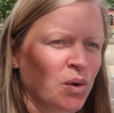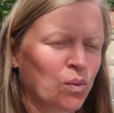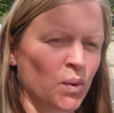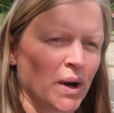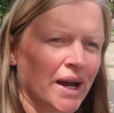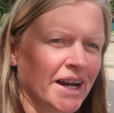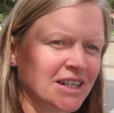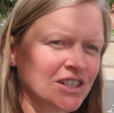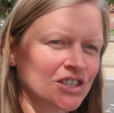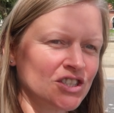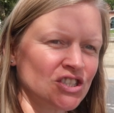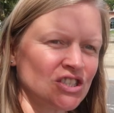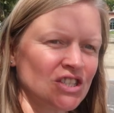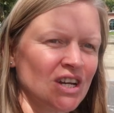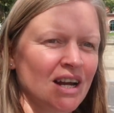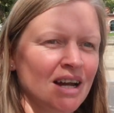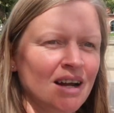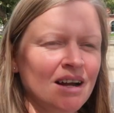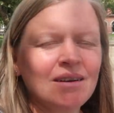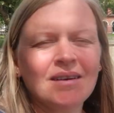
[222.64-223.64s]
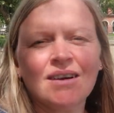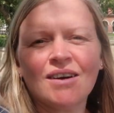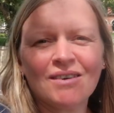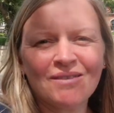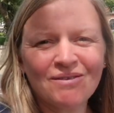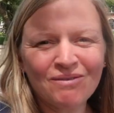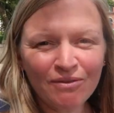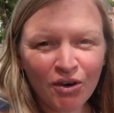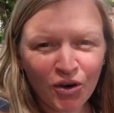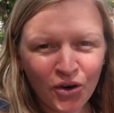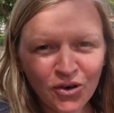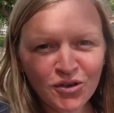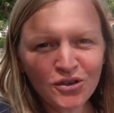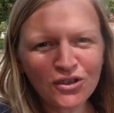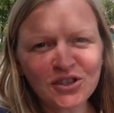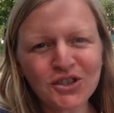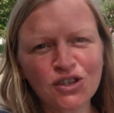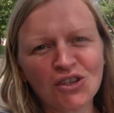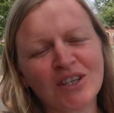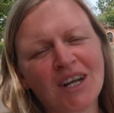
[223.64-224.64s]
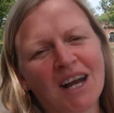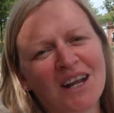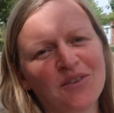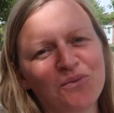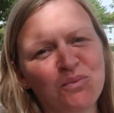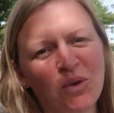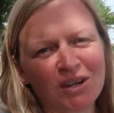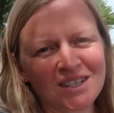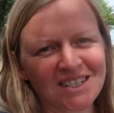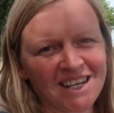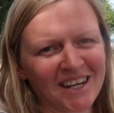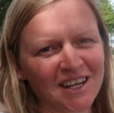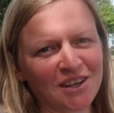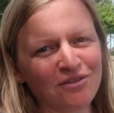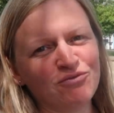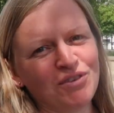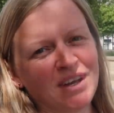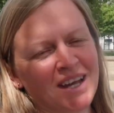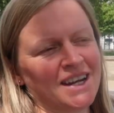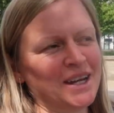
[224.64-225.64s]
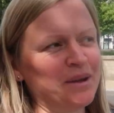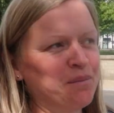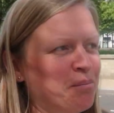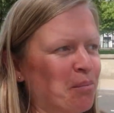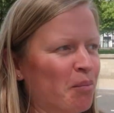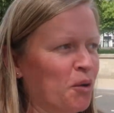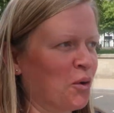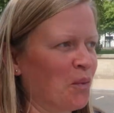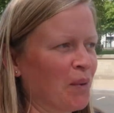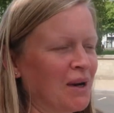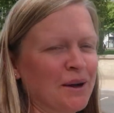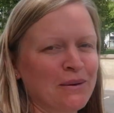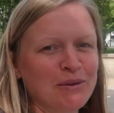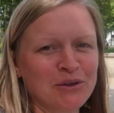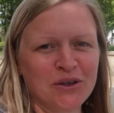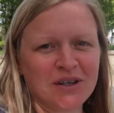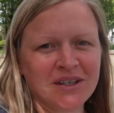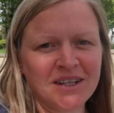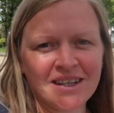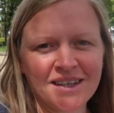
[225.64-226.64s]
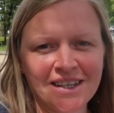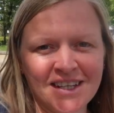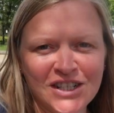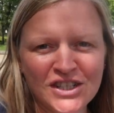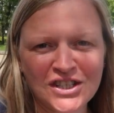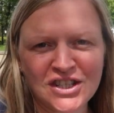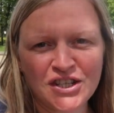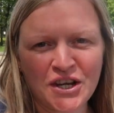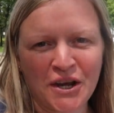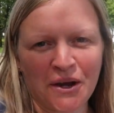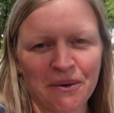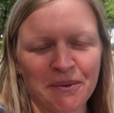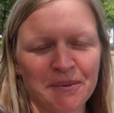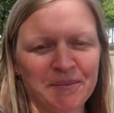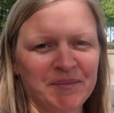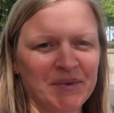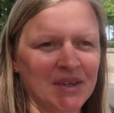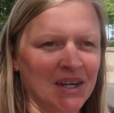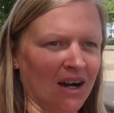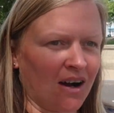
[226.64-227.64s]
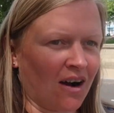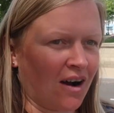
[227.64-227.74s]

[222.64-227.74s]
which, unsure kind of what's here really, but when I was looking at things to do near